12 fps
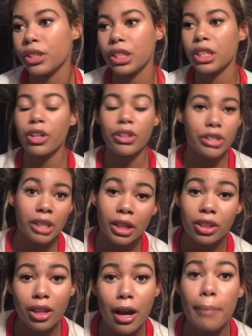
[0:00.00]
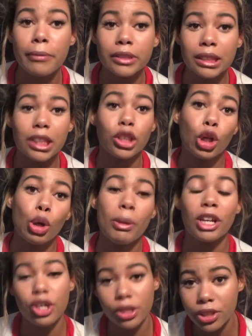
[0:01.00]
She cursed out the cop and was like, yo,
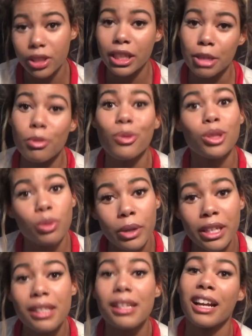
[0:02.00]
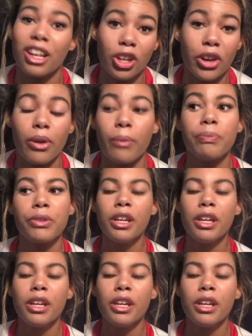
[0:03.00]
my daughter's in labor with twins, I gotta go.